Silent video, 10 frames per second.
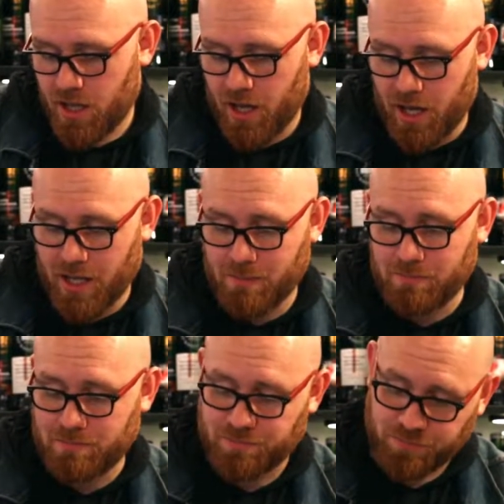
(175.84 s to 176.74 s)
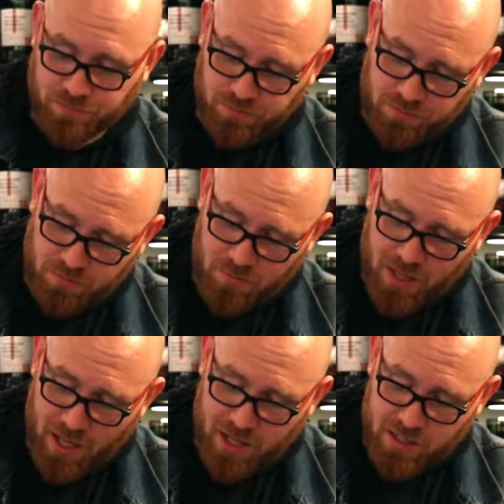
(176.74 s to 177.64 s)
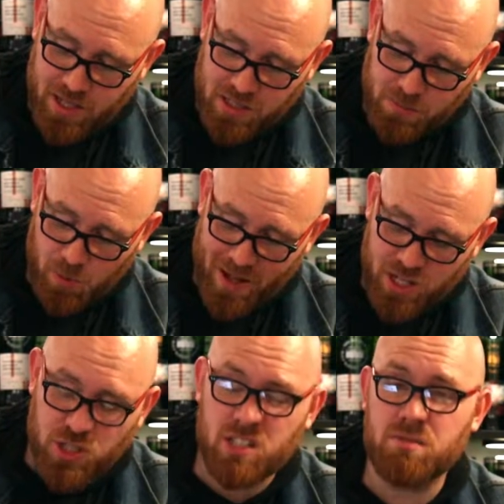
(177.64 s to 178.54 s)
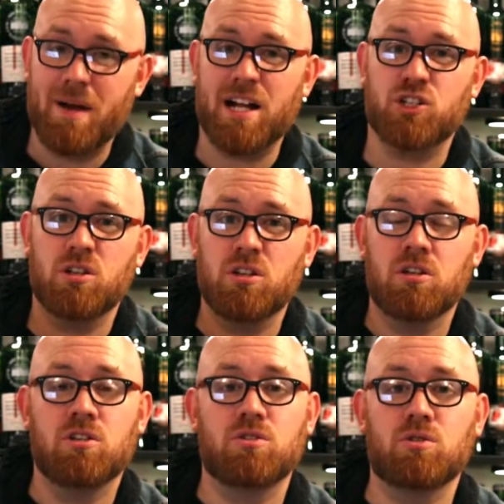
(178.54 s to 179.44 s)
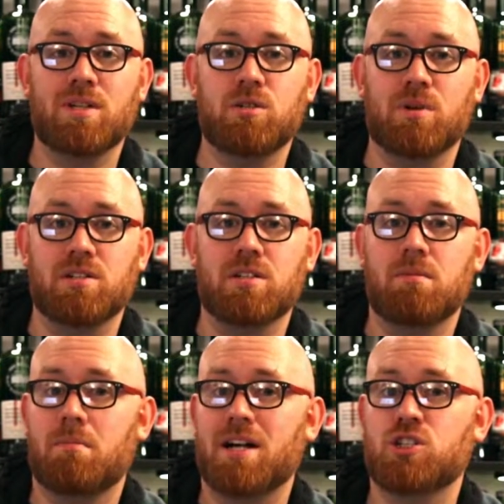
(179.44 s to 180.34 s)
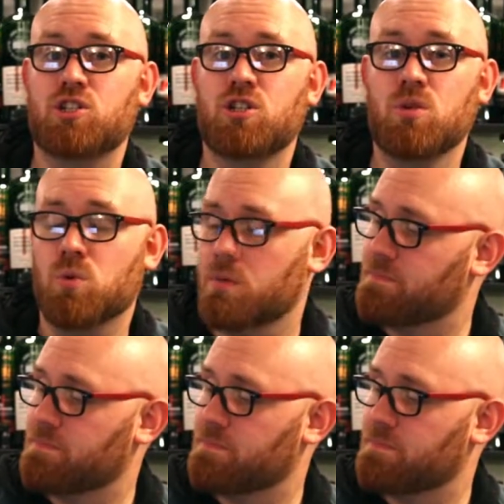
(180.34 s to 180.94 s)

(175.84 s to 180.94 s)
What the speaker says: And yeah, small batch. This is batch 2020, batch 2.